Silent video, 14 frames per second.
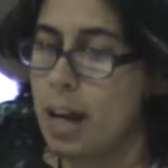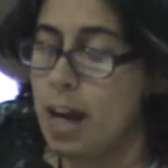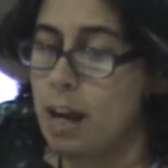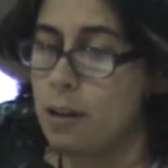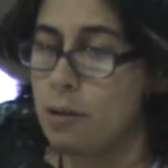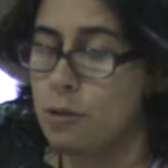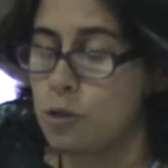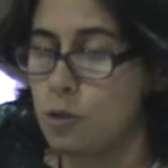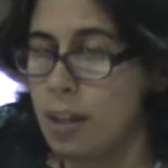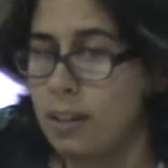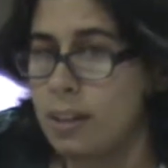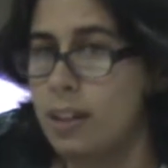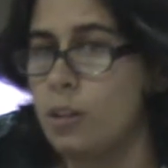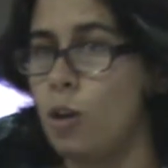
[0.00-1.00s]
are
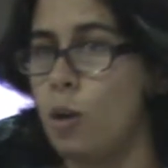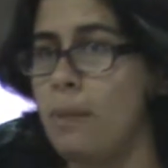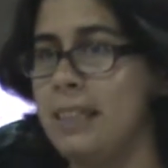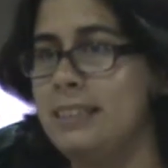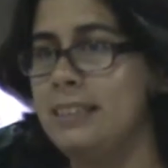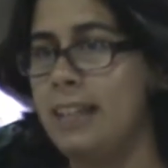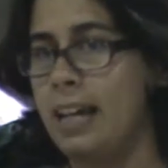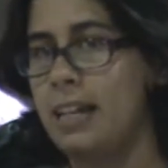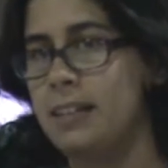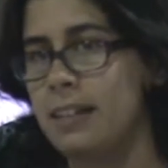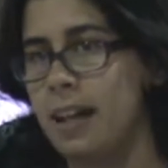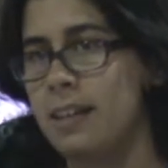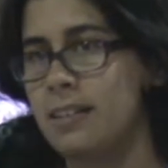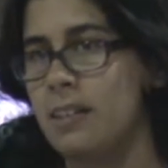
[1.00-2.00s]
strengthened or
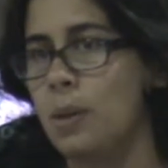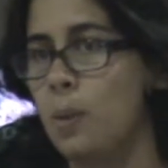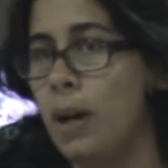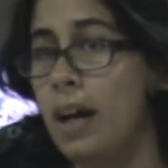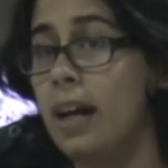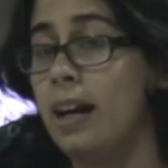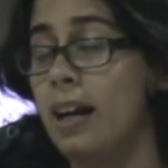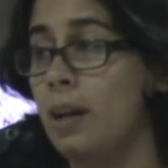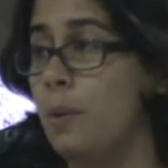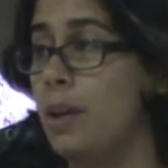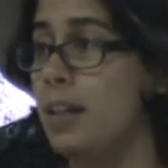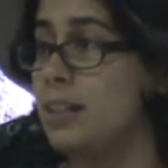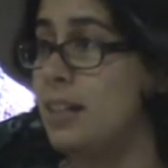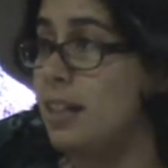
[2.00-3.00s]
maintained as they were,
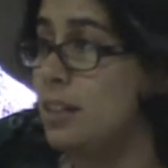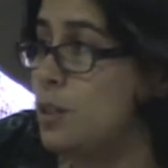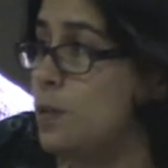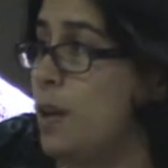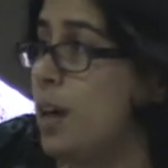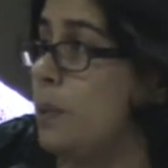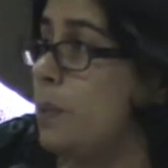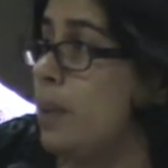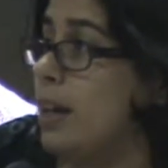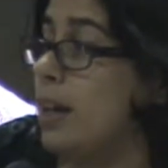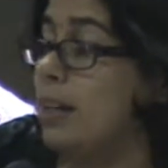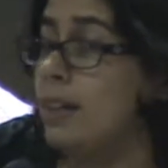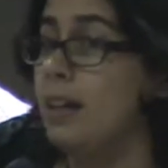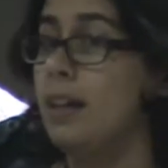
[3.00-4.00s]
and we are satisfied with
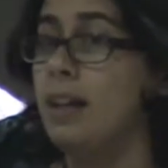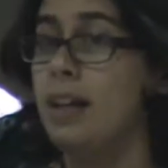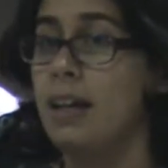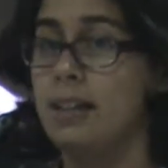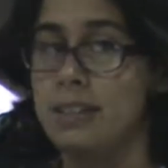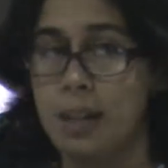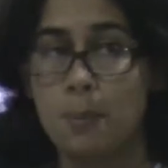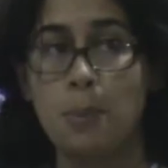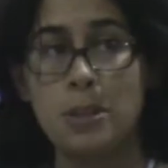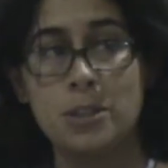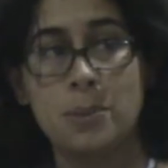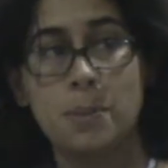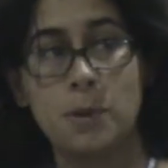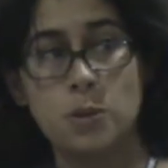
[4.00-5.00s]
that. Some
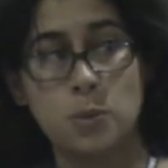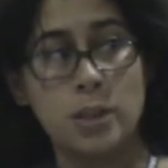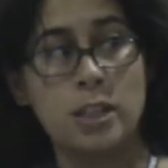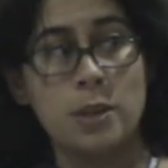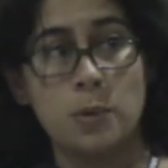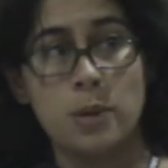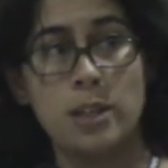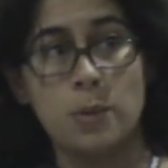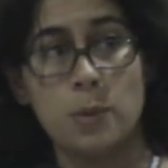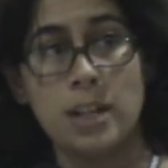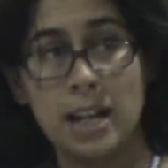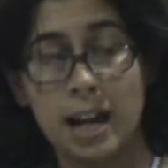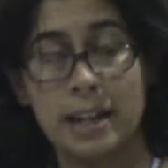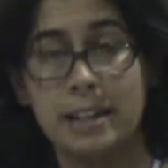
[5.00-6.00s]
principles we
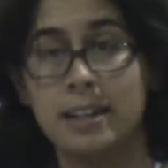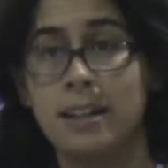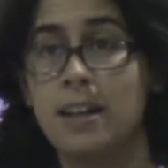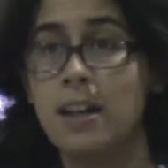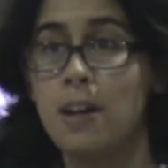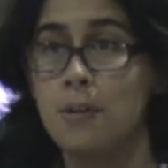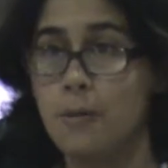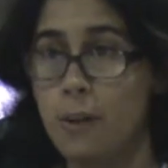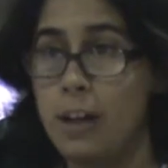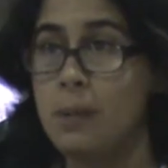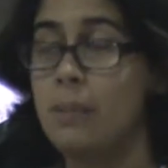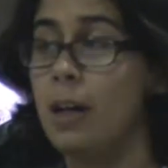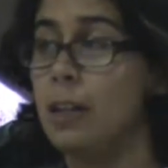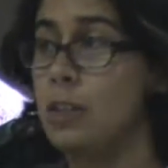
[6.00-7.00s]
like
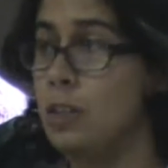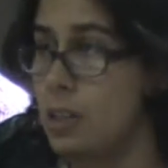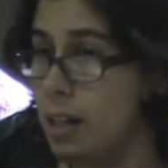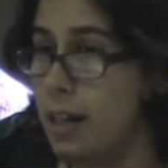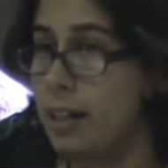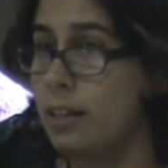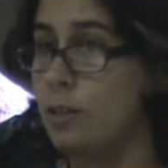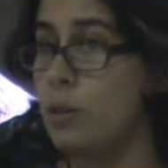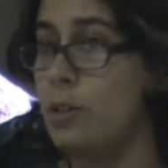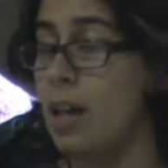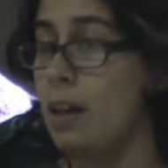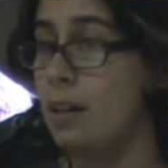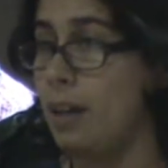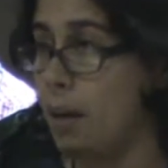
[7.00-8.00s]
very much, like
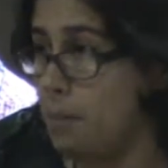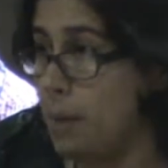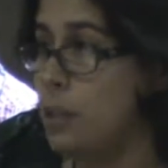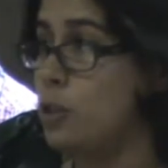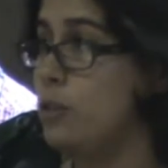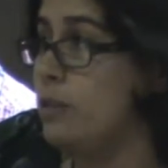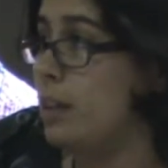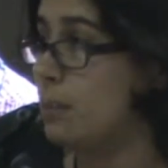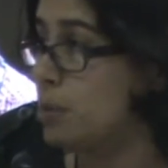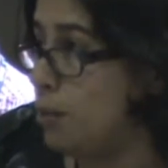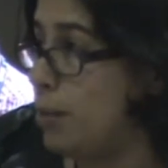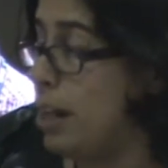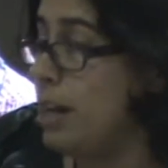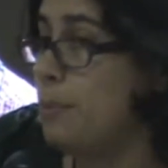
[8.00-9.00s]
those I mentioned in
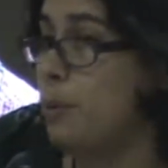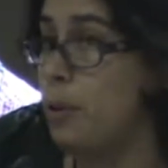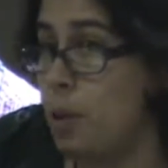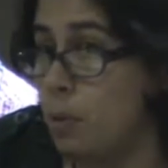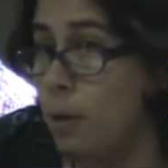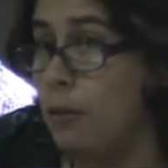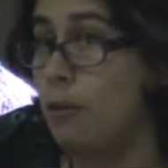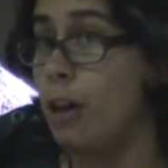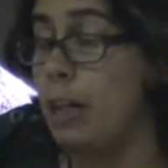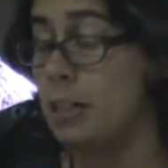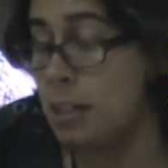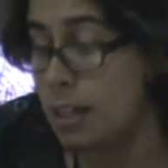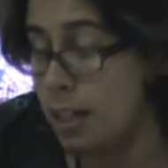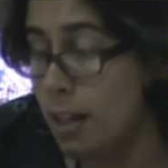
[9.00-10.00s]
terms of labor, human
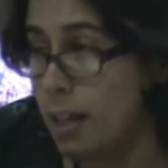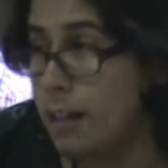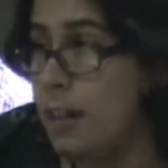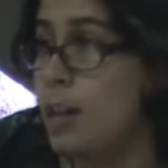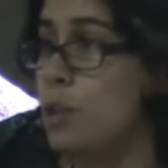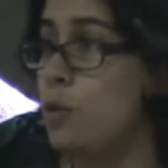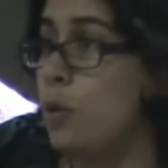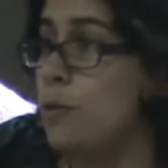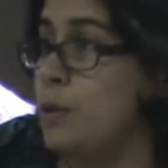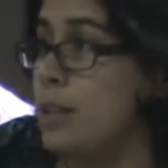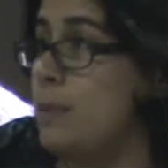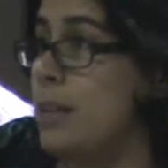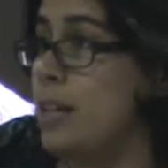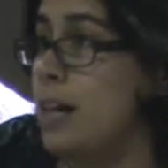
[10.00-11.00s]
rights, the issue of
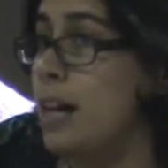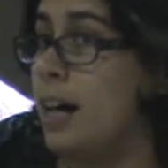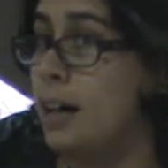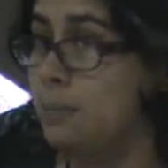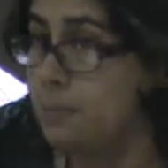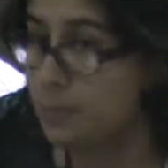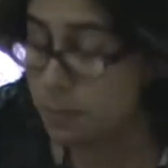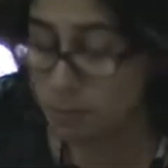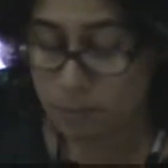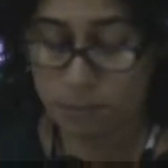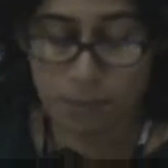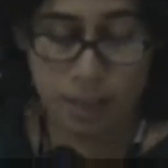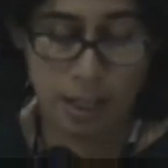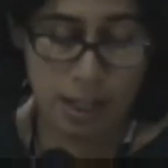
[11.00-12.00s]
CBDR
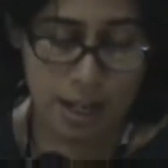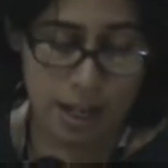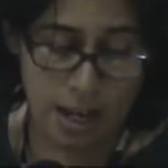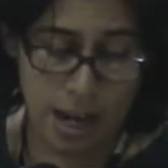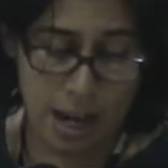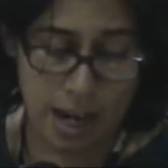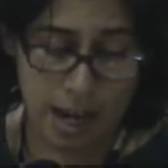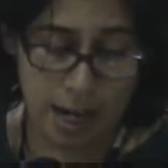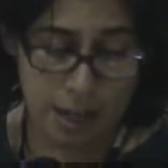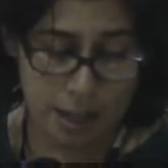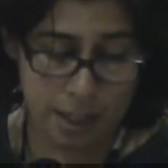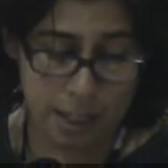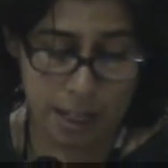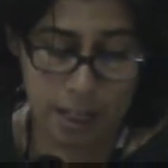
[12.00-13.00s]

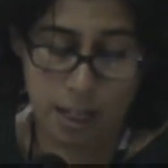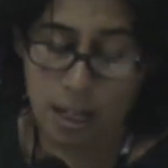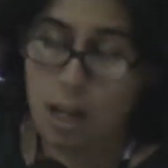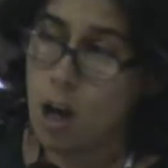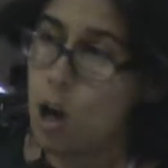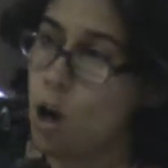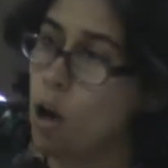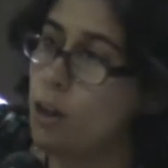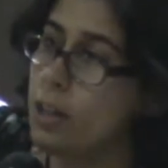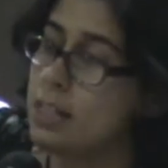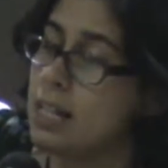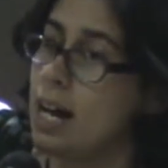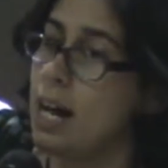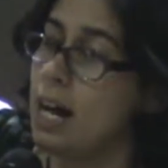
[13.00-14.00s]
are there.
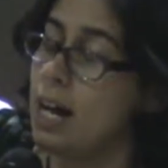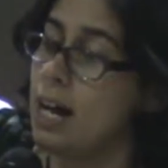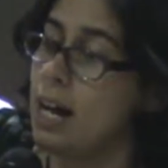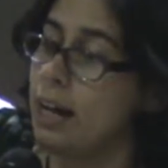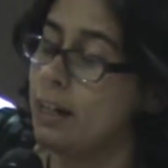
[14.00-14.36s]
Others are